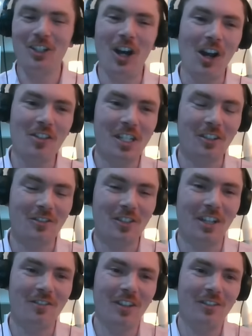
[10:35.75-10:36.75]
I think
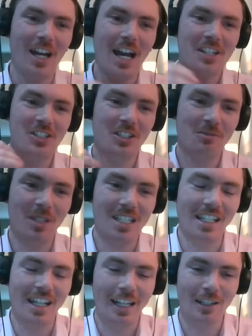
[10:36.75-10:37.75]
that there has to be
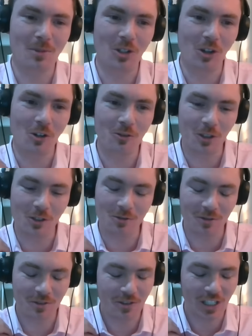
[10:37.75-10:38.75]
an element
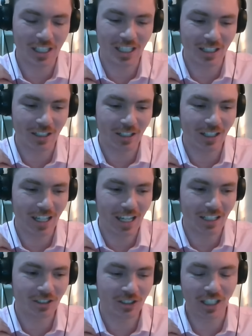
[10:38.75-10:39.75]
of thinking
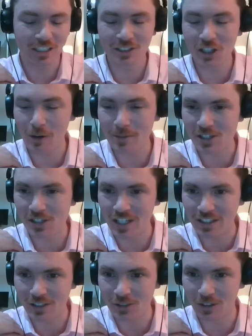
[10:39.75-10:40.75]
in common
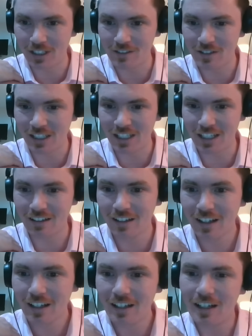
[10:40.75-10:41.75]
sense, right? Thinking,
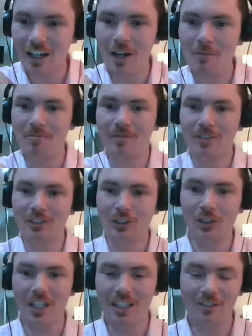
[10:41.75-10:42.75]

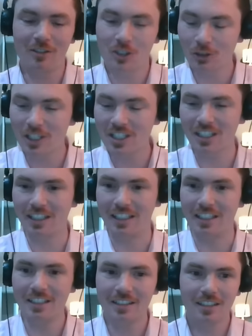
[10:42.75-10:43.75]
looking
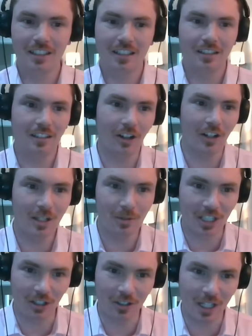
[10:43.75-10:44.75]
critically. Oh, here
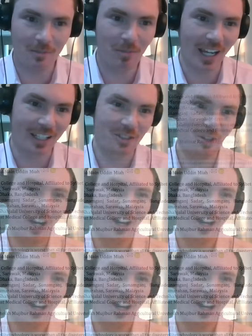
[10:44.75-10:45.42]
we go. Impact of,